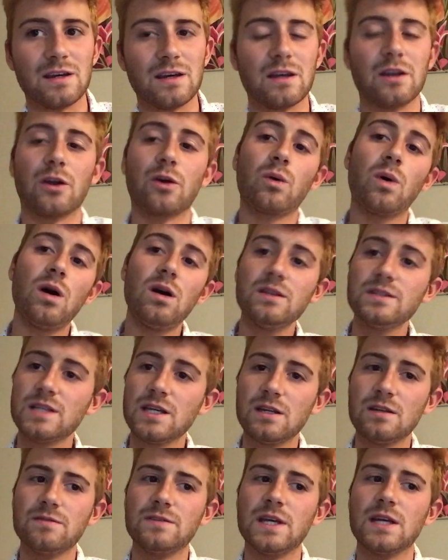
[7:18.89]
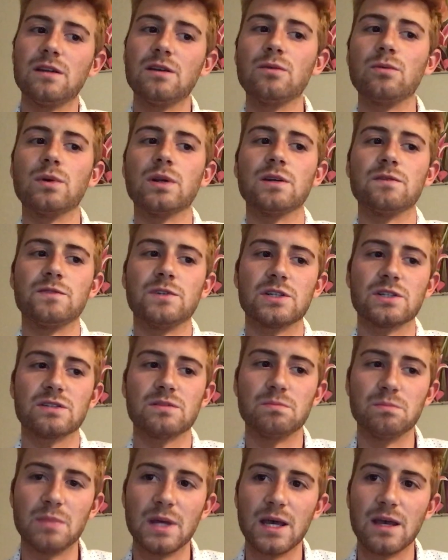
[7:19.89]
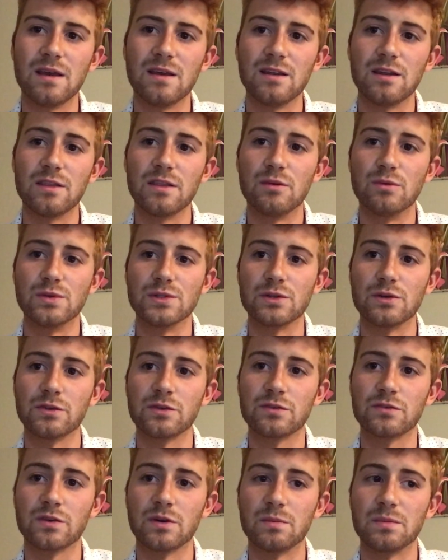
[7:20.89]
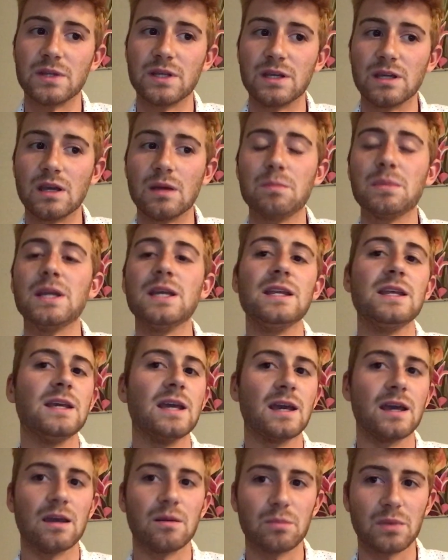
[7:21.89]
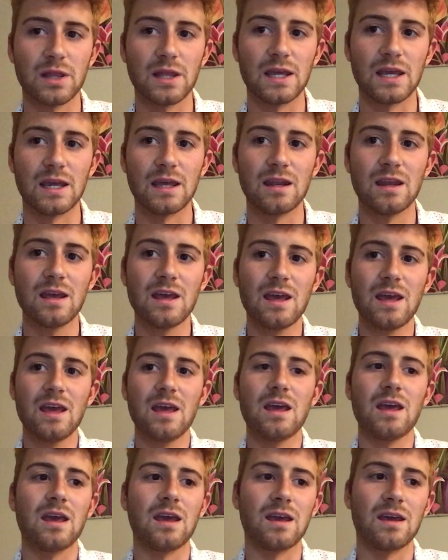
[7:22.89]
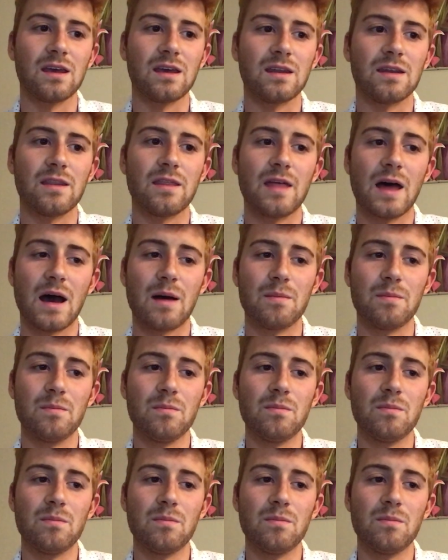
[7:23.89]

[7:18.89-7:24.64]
And our qualitative data would have just been the results from the PDA plate and that